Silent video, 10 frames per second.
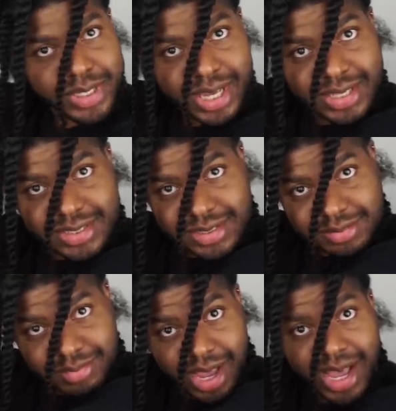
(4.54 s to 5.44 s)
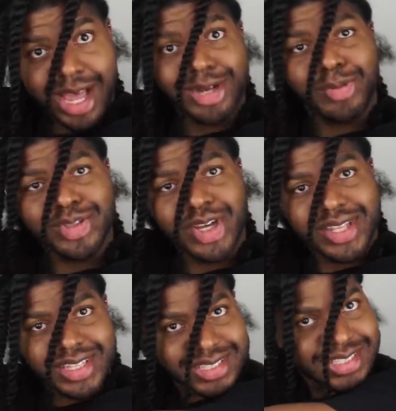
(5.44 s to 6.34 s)
because I don't want y'all
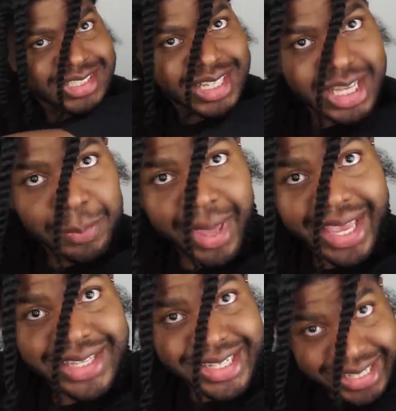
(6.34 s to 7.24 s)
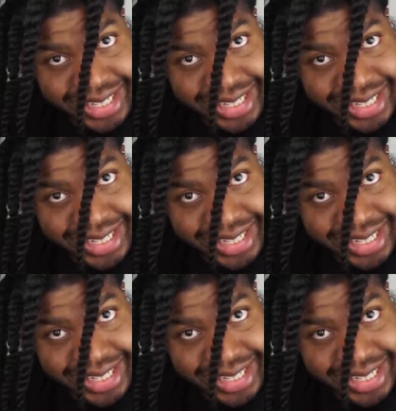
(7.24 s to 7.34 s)
to think this is clickbait.